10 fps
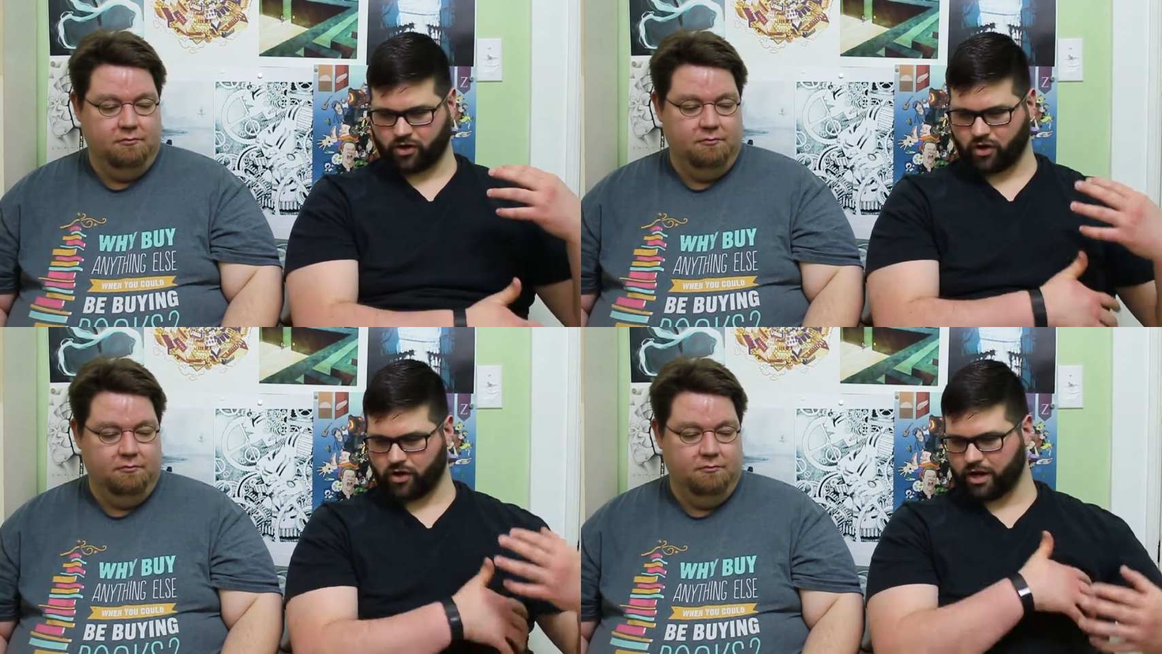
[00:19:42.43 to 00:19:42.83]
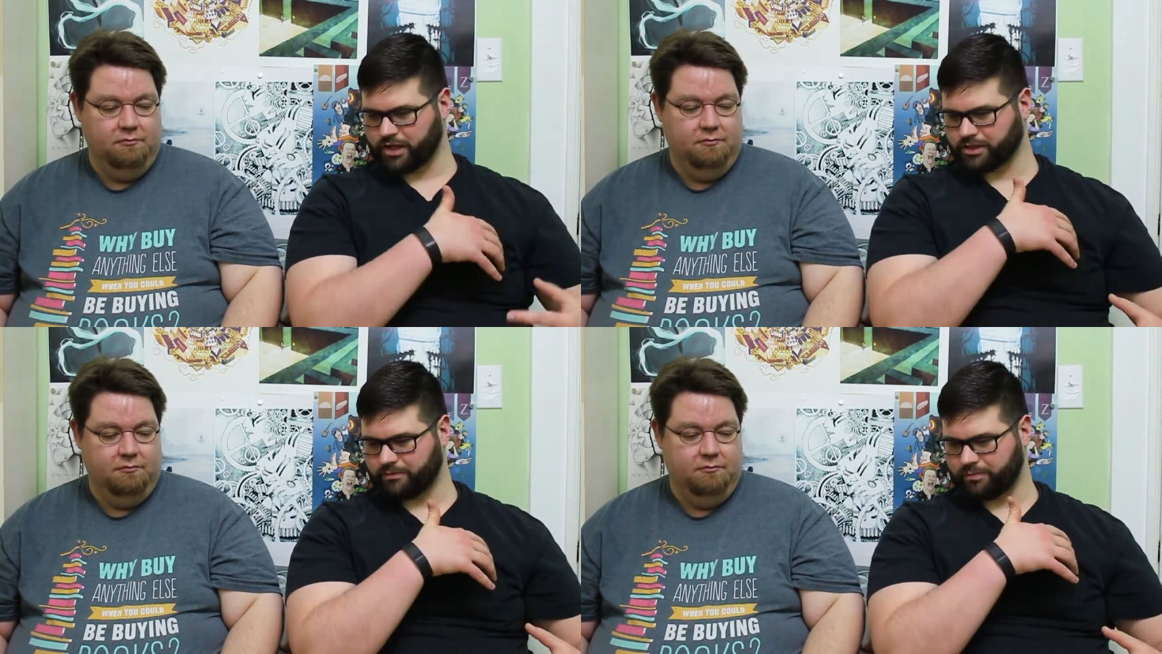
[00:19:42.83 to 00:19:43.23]

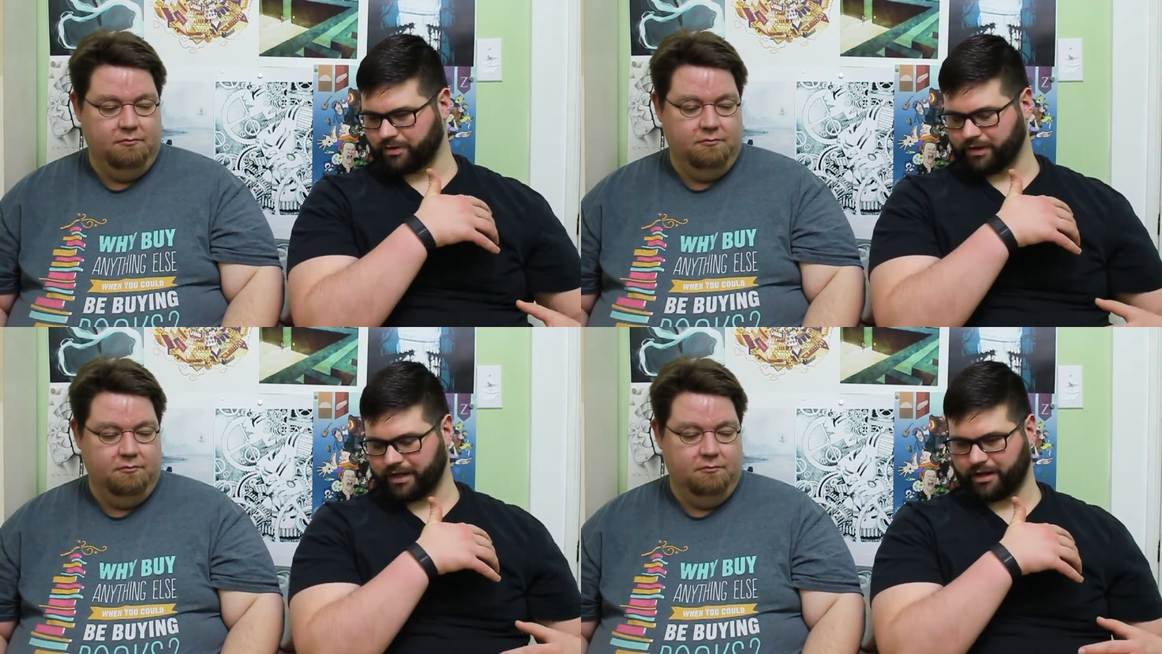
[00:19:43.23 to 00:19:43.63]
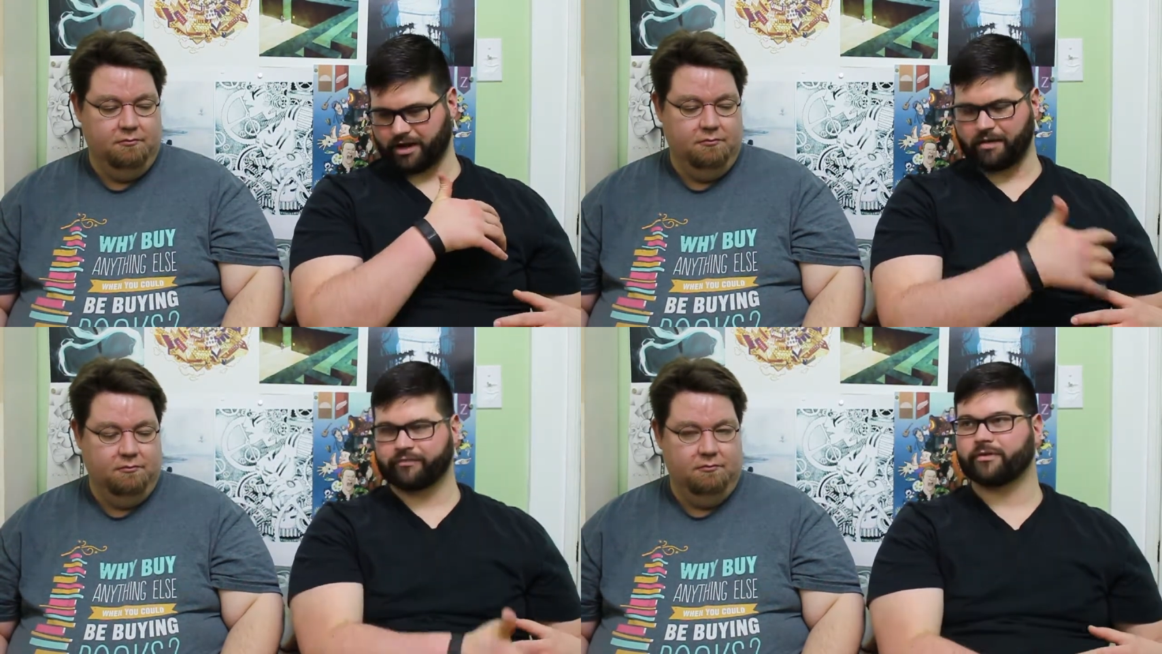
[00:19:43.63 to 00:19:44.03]
Speaker 1: courage and building
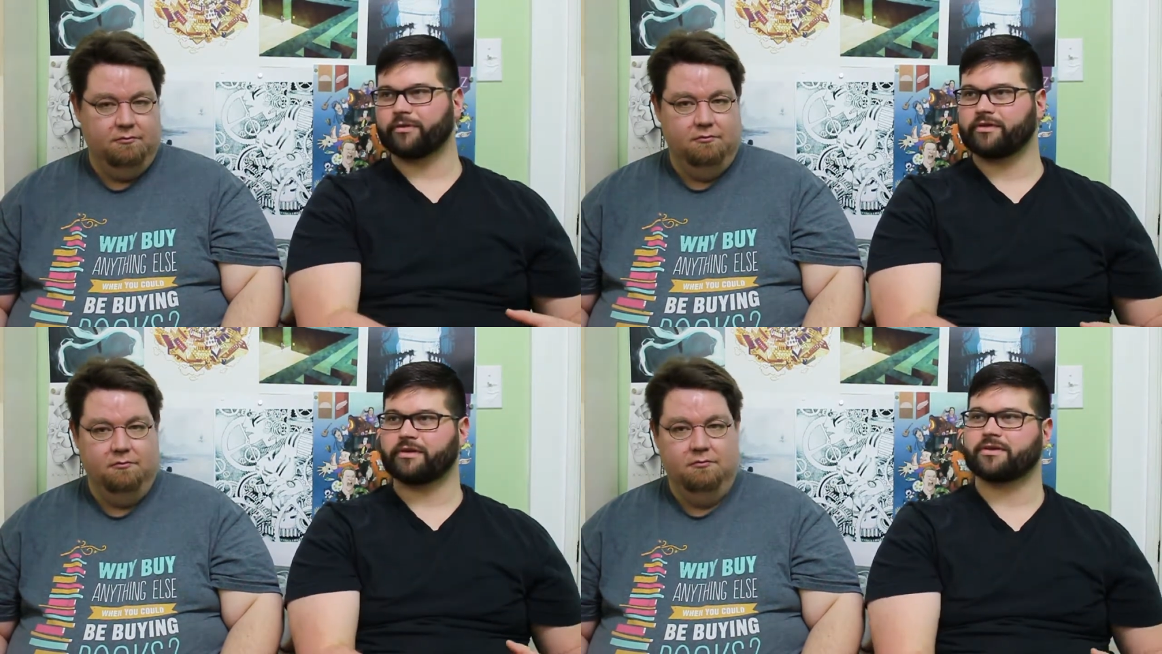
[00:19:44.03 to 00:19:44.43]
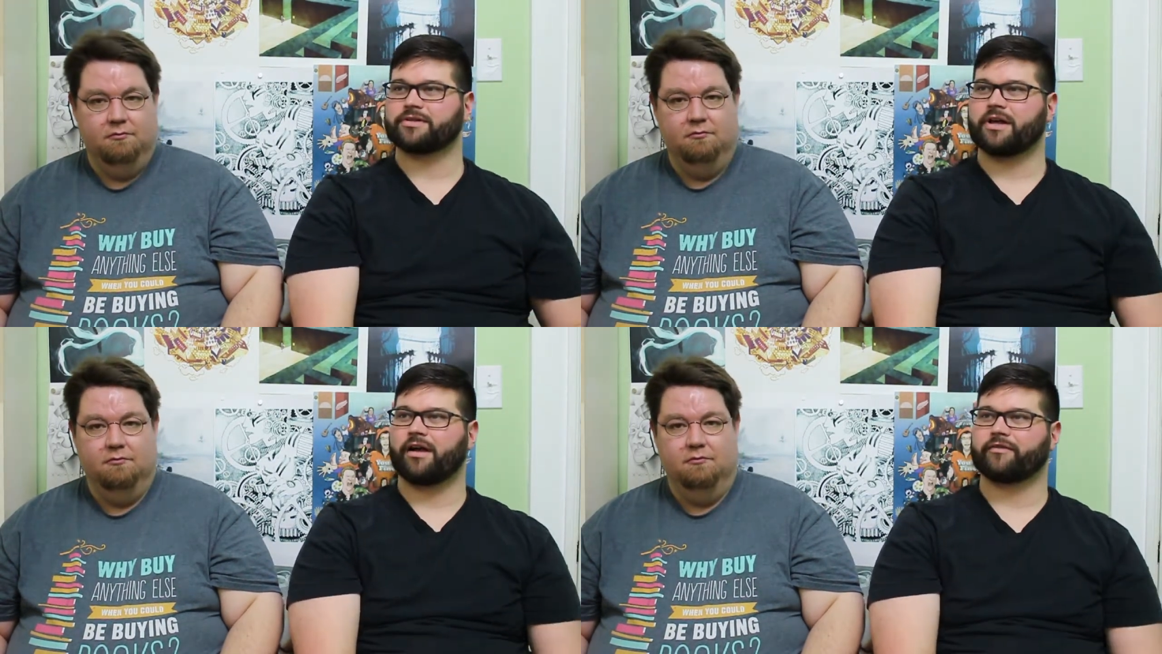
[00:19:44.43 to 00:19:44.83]
comfort within
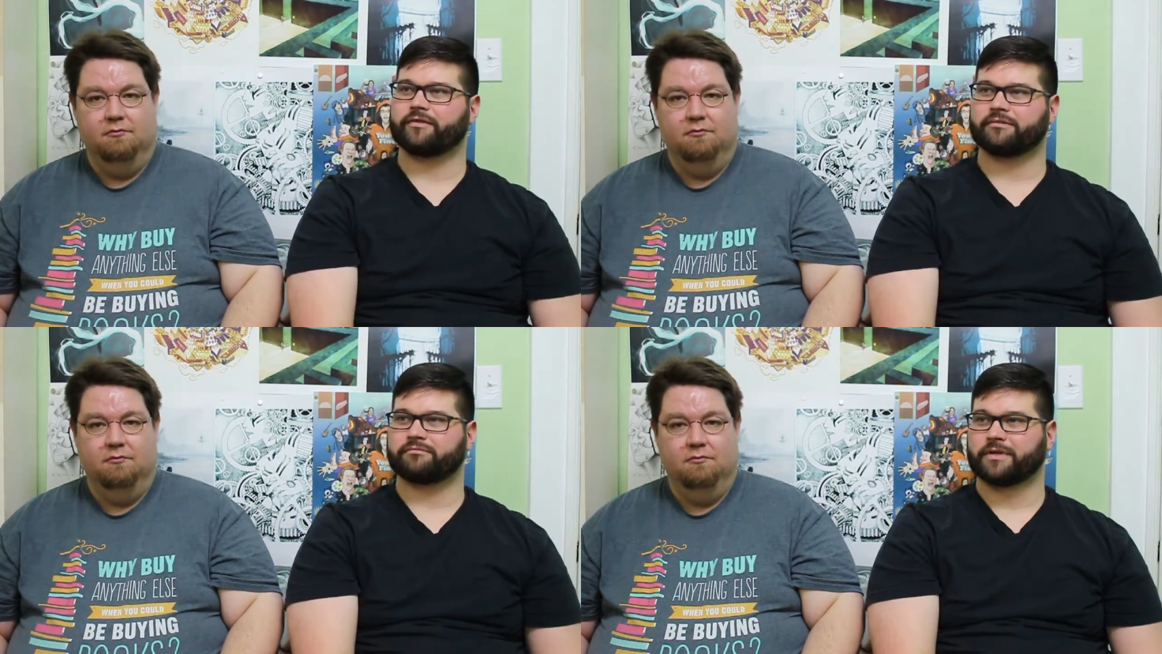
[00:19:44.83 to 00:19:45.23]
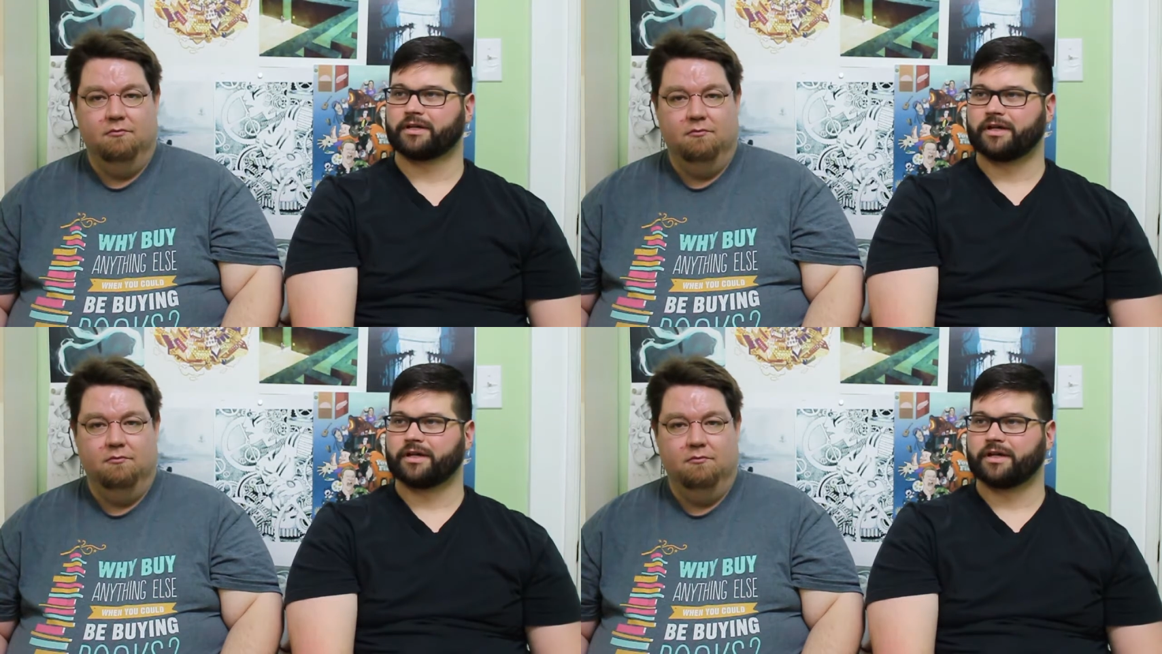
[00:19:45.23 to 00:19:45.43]
yourself, and